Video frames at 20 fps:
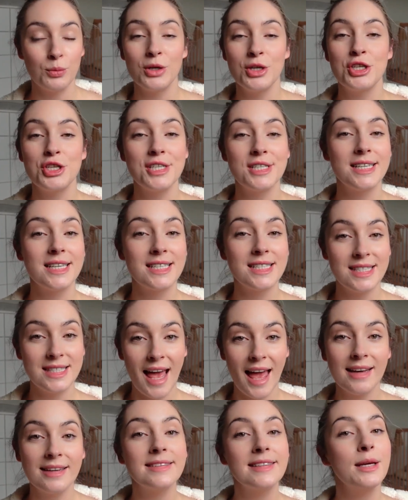which is
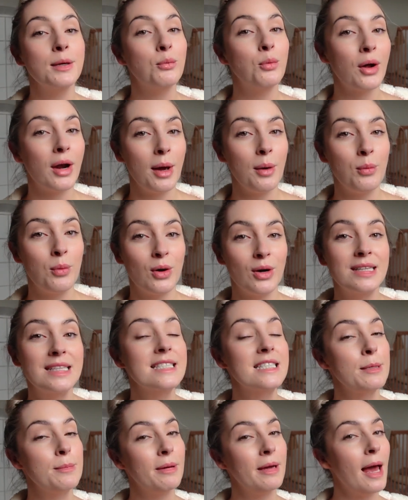exactly what I
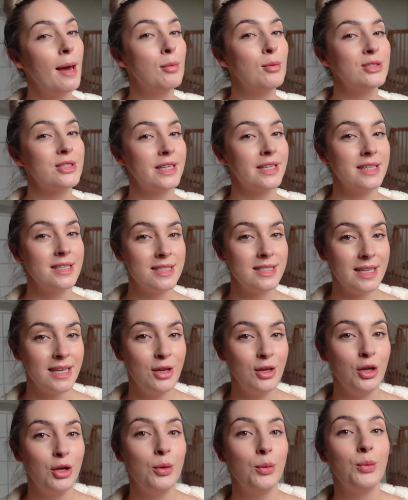want to be able to
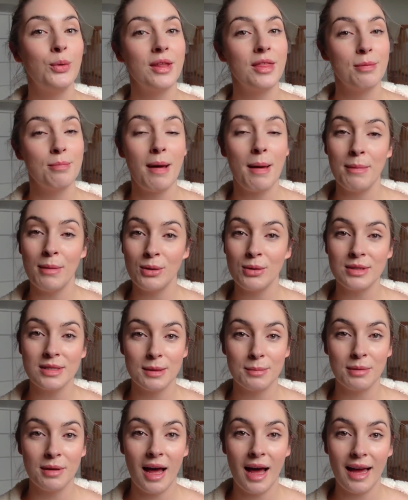continue with my milk
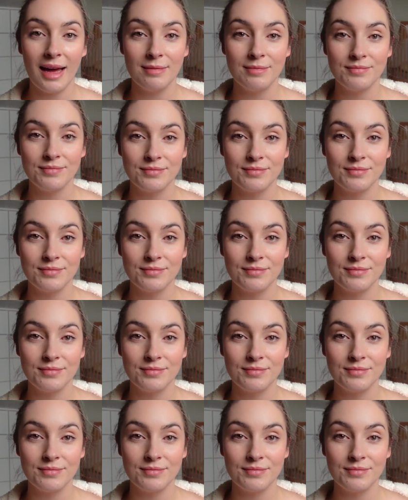supply.